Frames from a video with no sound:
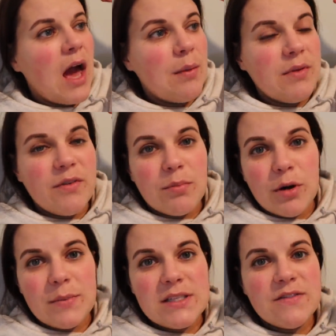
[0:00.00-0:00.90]
I'm living
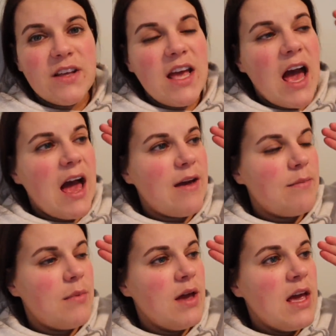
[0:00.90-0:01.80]
purposefully.
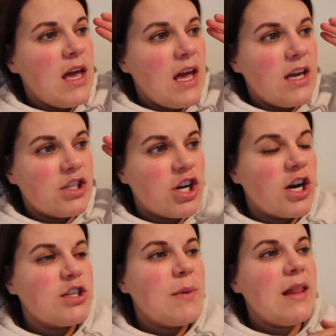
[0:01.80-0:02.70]
I'm in
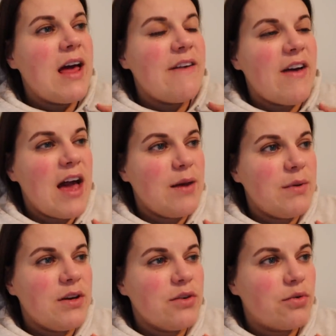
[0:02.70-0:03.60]
charge of my life. I
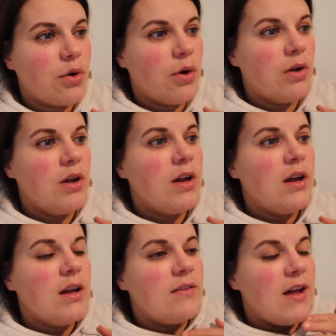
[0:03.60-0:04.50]
am in control.
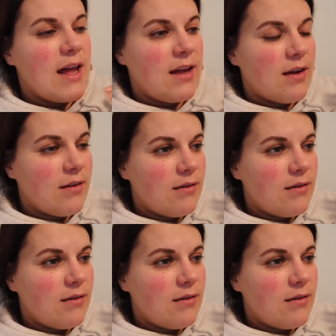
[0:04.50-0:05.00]
Like,